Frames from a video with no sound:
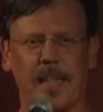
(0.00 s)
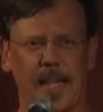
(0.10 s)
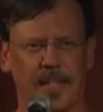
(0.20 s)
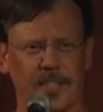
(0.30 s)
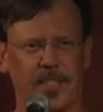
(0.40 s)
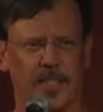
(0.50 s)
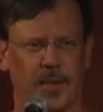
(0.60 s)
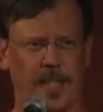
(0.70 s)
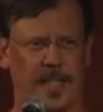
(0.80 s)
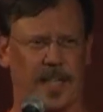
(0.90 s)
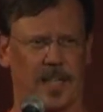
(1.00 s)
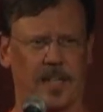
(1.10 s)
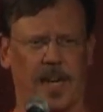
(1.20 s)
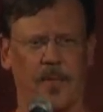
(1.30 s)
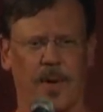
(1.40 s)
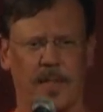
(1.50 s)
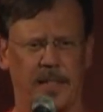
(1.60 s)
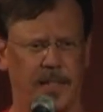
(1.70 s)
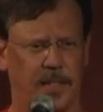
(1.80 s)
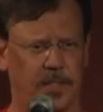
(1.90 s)
as a storyteller, and I wanted to
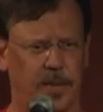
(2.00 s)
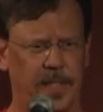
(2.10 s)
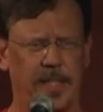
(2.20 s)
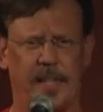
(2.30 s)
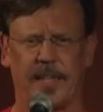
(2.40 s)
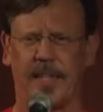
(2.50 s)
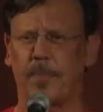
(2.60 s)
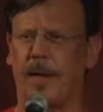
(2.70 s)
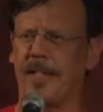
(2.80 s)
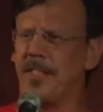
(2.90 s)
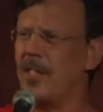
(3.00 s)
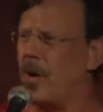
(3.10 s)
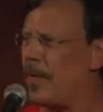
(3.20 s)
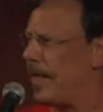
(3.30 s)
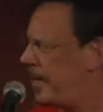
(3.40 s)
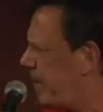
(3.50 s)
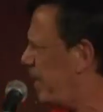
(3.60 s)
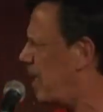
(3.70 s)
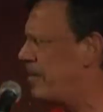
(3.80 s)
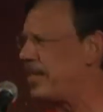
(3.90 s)
get storytelling gigs, but I didn't know anything
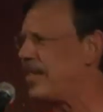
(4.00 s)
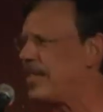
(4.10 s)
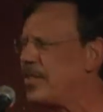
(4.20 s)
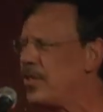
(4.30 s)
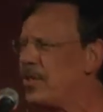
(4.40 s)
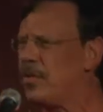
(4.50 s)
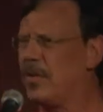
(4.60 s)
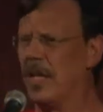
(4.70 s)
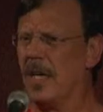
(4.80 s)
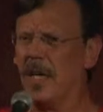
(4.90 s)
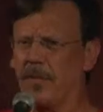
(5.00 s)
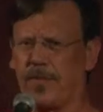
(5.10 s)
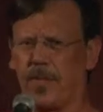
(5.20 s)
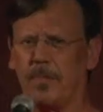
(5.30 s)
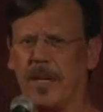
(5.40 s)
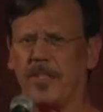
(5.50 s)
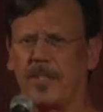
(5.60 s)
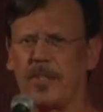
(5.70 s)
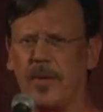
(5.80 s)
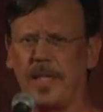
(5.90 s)
that I was going to do for my
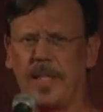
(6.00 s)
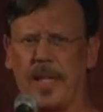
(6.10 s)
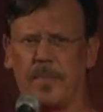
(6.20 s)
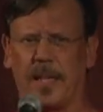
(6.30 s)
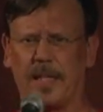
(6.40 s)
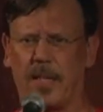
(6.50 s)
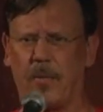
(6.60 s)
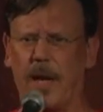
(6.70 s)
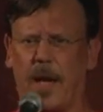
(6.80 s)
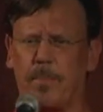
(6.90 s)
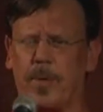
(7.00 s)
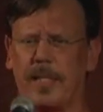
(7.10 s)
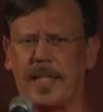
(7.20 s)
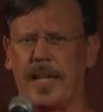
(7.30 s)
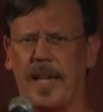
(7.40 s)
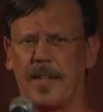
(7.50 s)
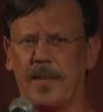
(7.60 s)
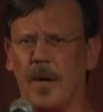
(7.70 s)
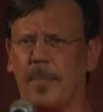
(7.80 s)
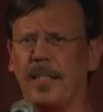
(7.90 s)
storytelling, but I thought, well, I'll put it together,
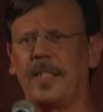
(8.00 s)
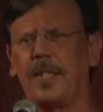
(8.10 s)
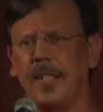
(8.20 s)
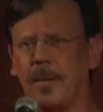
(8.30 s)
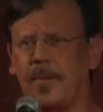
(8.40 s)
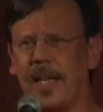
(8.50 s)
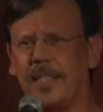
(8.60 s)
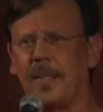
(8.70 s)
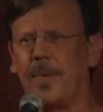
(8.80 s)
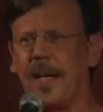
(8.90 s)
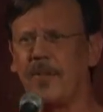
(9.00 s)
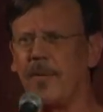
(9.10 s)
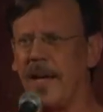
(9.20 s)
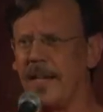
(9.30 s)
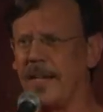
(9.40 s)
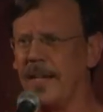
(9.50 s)
but I still needed a place to pay the rent.